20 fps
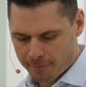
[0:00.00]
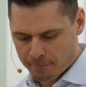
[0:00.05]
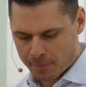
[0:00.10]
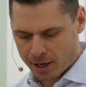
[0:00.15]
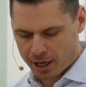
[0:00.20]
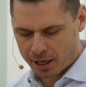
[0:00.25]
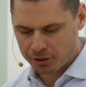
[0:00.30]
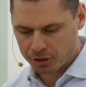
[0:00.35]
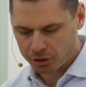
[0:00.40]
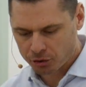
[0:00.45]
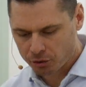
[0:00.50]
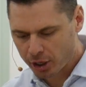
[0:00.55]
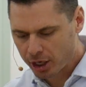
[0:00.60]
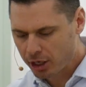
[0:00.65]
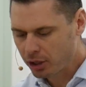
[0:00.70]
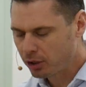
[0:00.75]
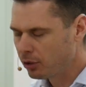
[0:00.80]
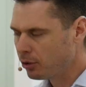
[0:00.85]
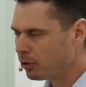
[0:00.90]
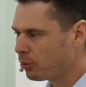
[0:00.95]
Amen. The
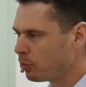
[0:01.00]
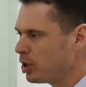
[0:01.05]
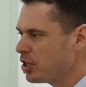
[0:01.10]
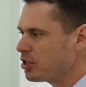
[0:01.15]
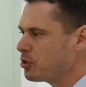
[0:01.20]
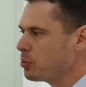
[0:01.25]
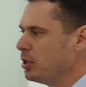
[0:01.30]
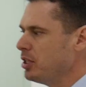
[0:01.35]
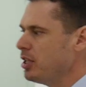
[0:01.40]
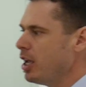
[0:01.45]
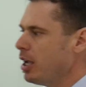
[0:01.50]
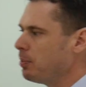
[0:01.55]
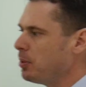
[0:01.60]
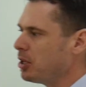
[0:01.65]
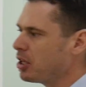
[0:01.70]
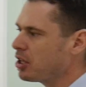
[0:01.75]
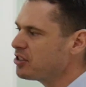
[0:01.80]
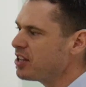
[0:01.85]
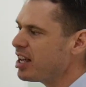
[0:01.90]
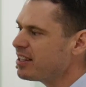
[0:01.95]
greater the risk we take,
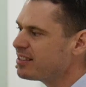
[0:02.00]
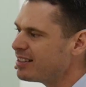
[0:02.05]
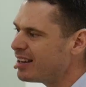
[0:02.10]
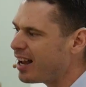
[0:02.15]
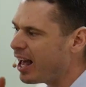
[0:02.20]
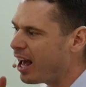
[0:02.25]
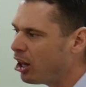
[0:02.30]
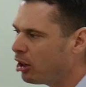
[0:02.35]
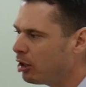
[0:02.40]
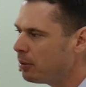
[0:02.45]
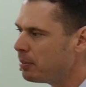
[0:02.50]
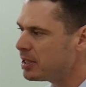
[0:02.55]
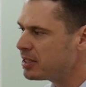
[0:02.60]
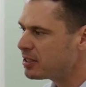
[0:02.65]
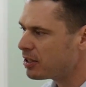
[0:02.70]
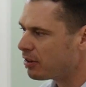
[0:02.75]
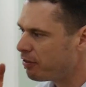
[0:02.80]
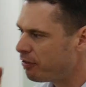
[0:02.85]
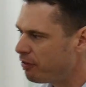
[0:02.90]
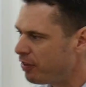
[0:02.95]
because that's an
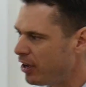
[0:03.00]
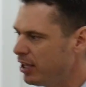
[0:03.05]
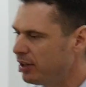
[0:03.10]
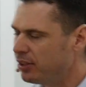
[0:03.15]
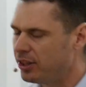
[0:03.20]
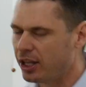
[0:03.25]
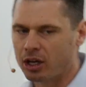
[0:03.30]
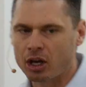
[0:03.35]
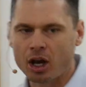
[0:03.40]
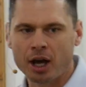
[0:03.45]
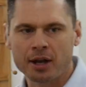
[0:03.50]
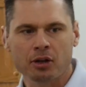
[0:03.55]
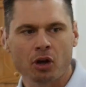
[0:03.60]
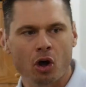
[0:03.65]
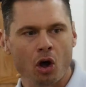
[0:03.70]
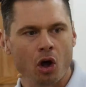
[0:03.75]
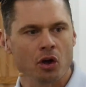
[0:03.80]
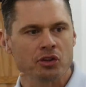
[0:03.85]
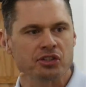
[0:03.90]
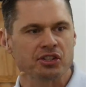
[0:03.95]
element of faith that God
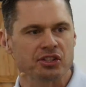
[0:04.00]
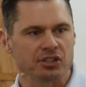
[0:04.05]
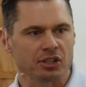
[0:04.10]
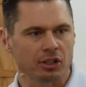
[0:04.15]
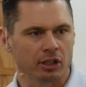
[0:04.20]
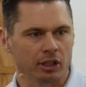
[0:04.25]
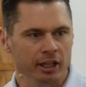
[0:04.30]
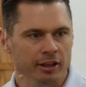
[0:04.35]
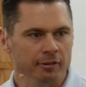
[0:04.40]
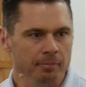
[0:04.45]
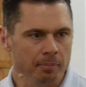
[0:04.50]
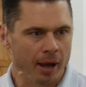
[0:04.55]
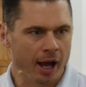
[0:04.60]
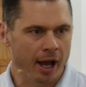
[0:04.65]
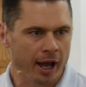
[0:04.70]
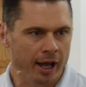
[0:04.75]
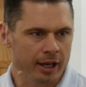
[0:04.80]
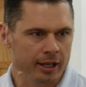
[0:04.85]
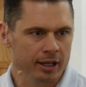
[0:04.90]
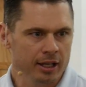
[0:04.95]
calls us to live
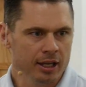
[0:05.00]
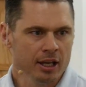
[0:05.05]
by.